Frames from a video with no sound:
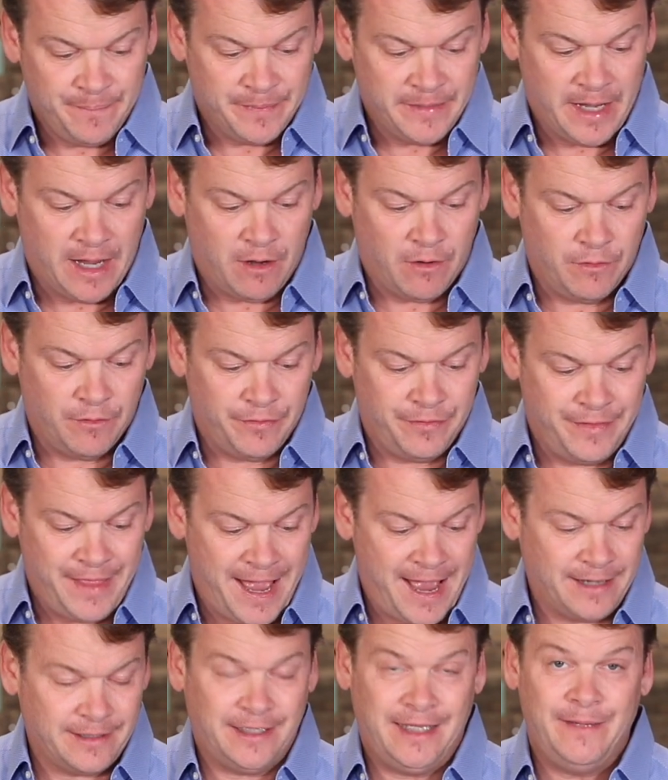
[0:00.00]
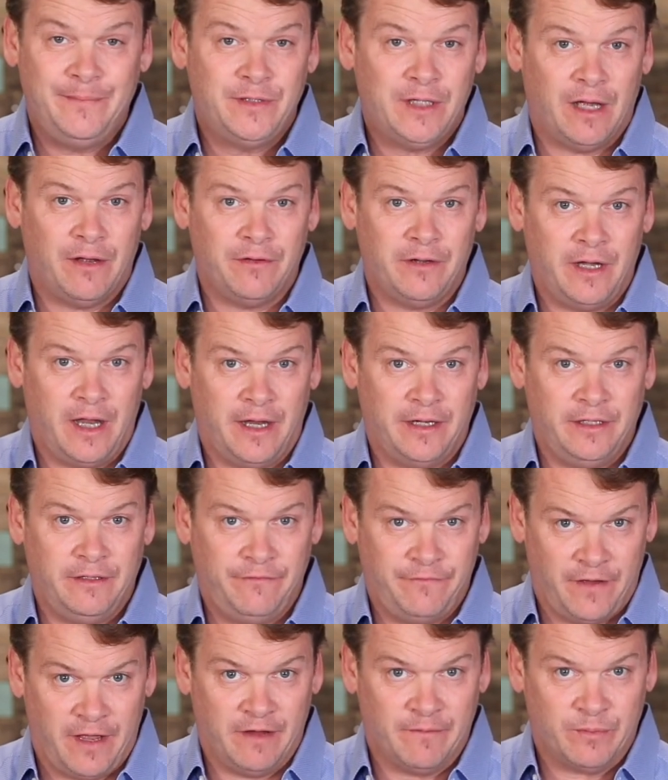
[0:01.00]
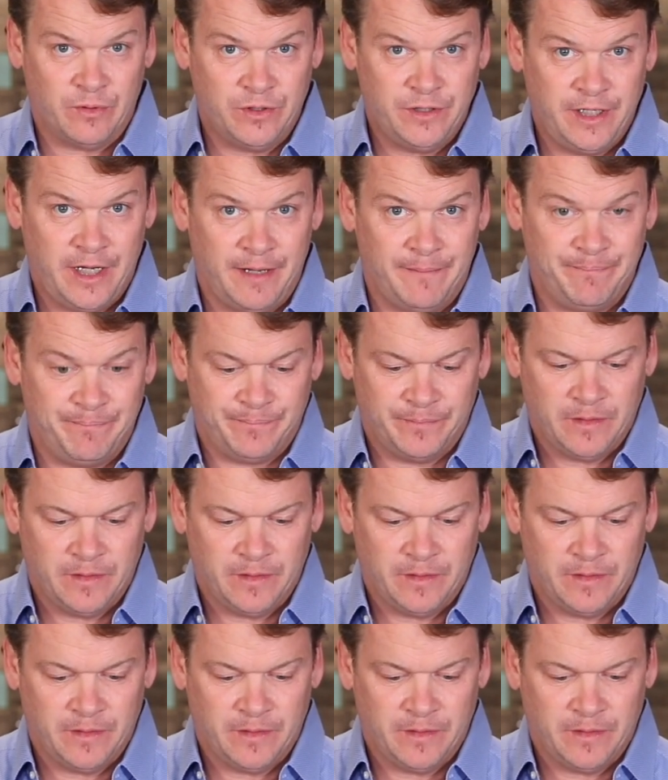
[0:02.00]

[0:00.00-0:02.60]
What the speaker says: Now, that keeps out 95%.